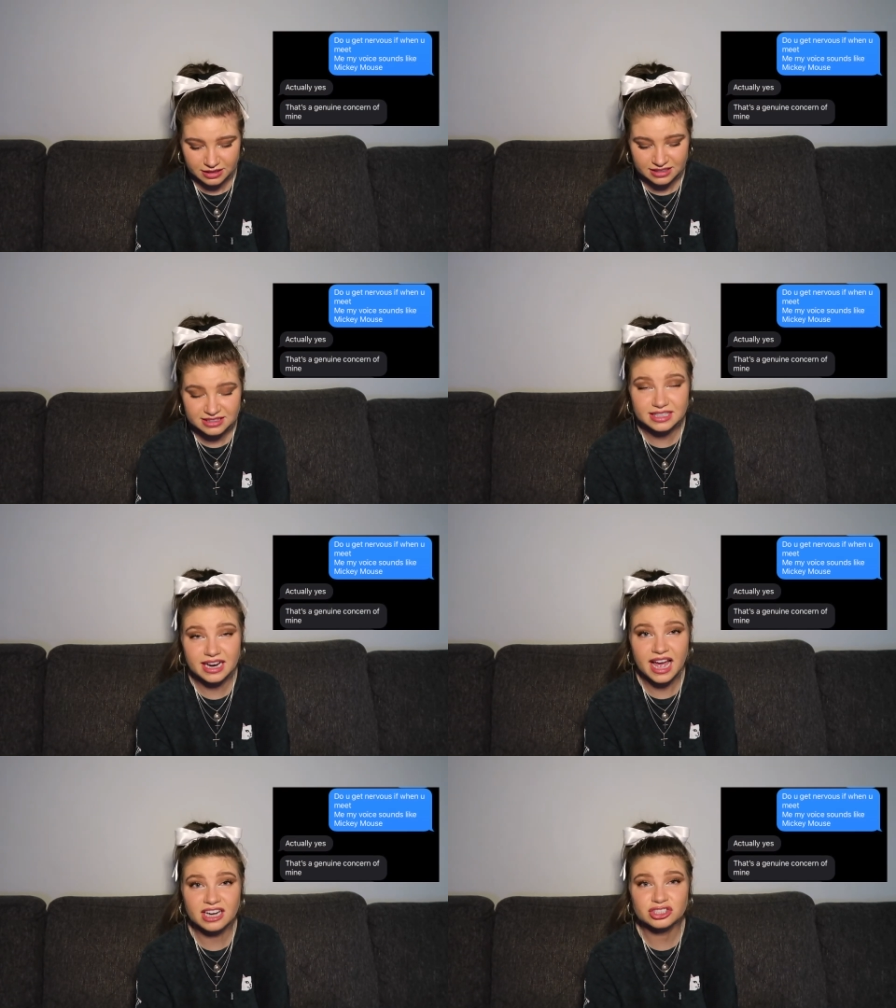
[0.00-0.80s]
He said,
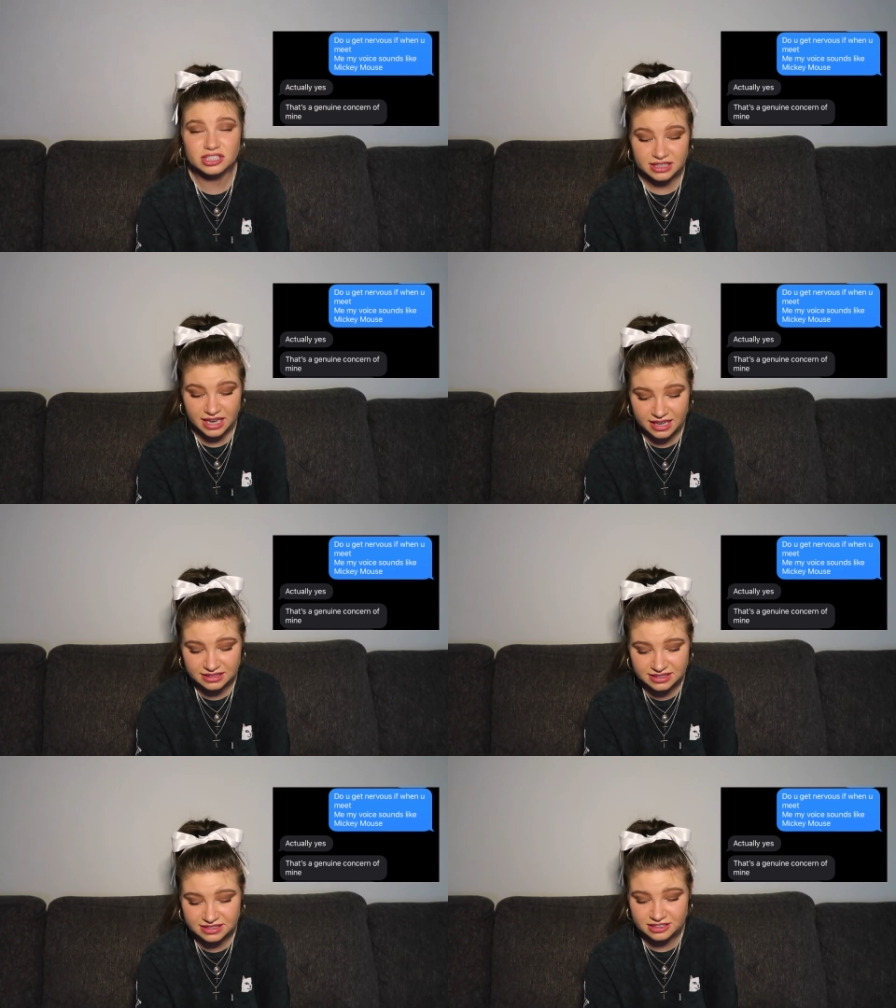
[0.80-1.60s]
actually,
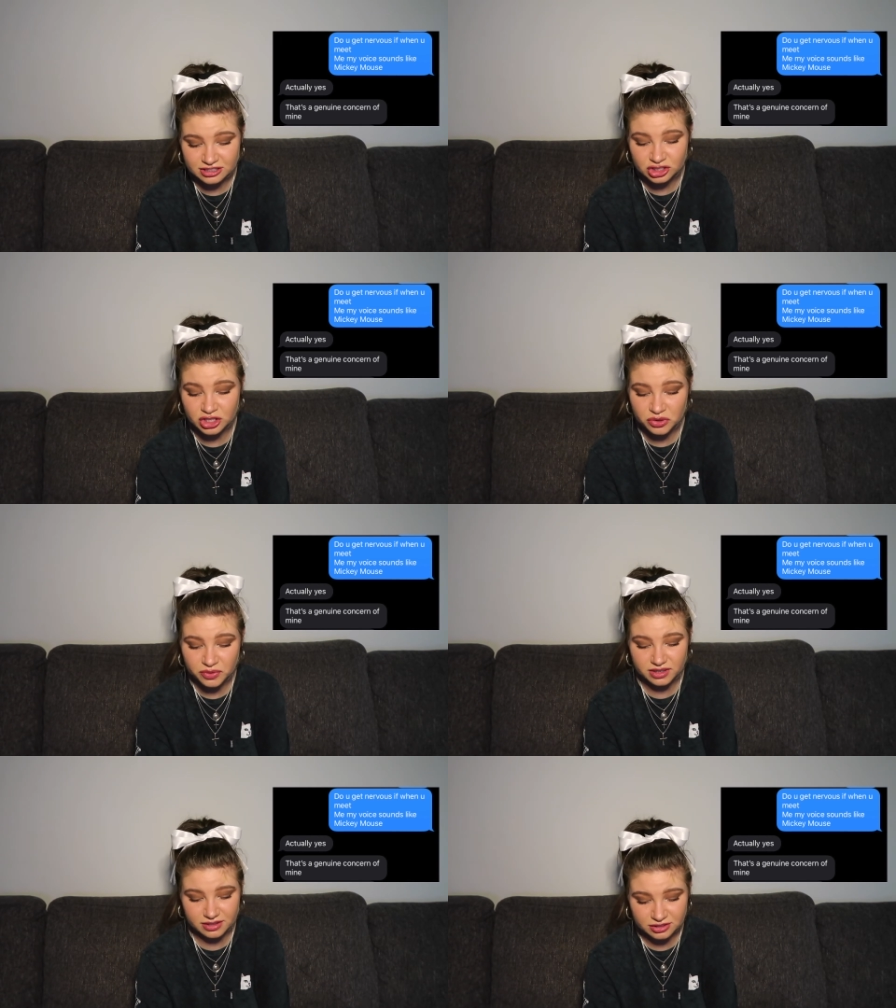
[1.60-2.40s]
yes, that's a
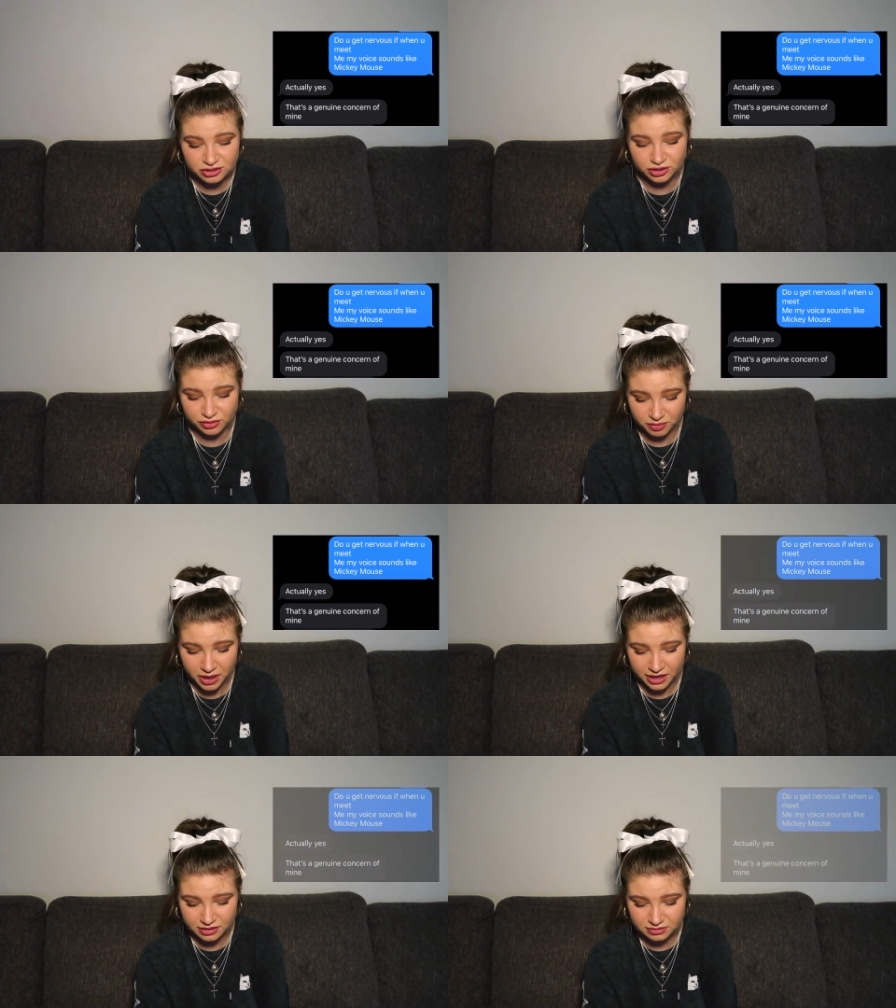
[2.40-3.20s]
genuine concern of
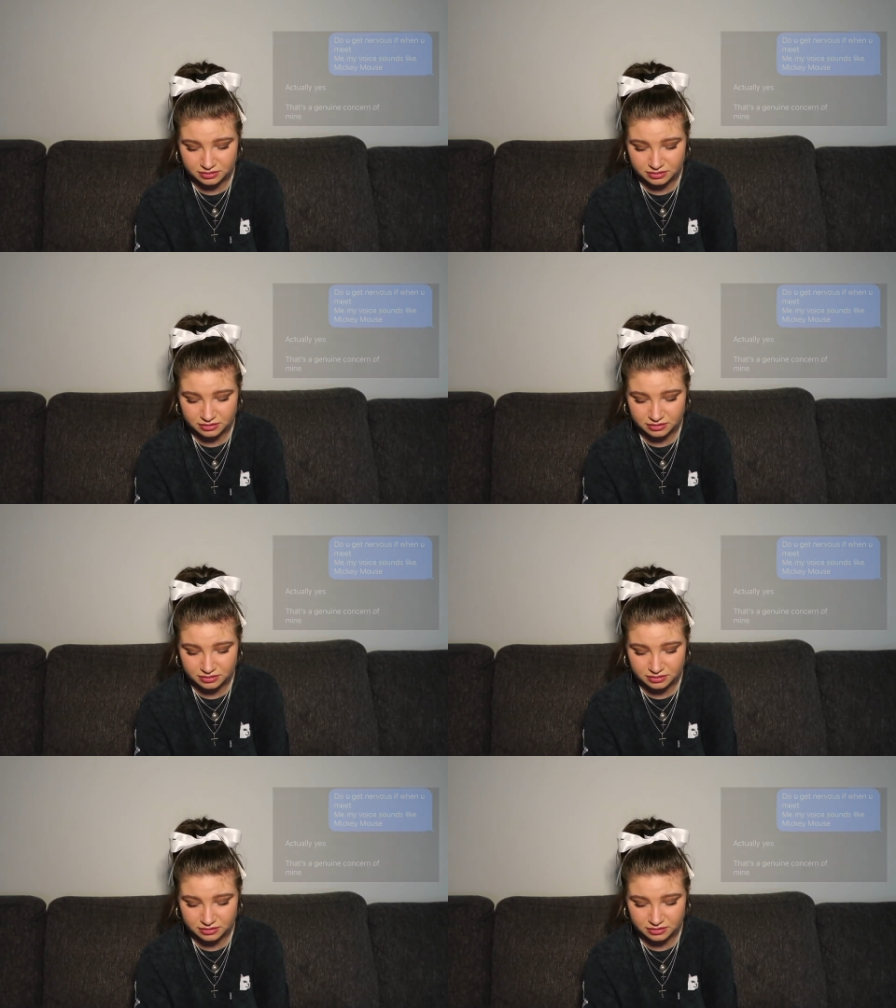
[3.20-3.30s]
mine.